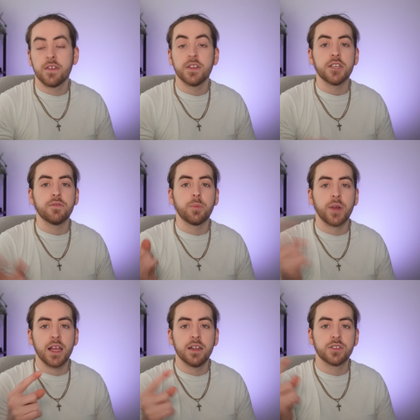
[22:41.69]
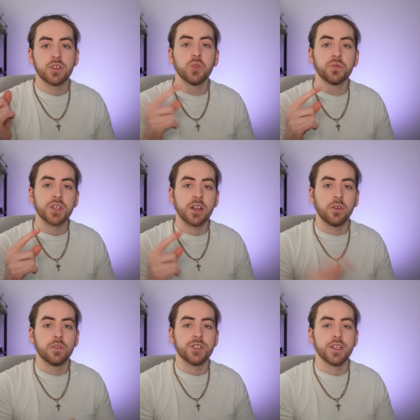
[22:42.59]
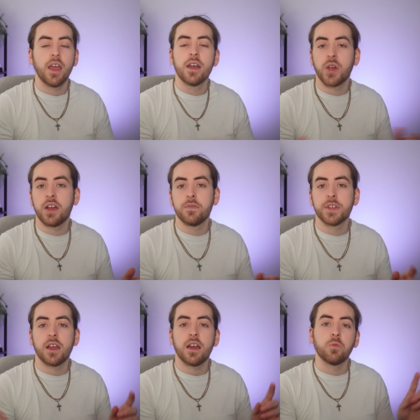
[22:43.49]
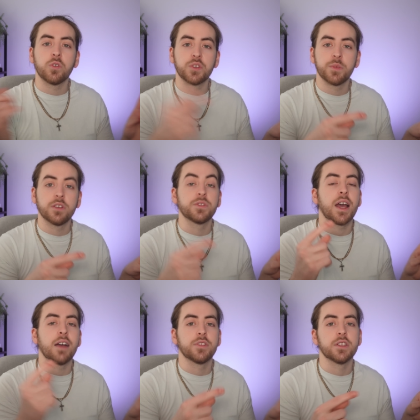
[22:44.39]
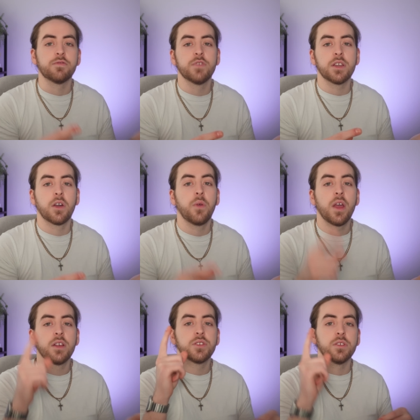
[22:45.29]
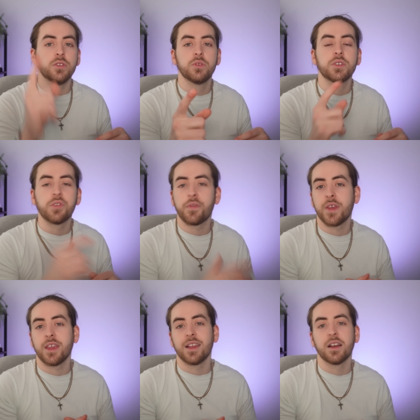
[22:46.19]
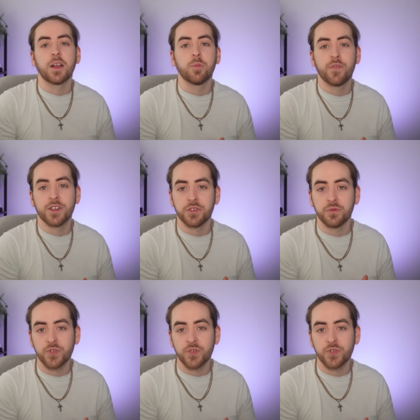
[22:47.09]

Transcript: There's even a playlist called Psychology. So head over there and watch some of those after this video so that you can start thinking like a professional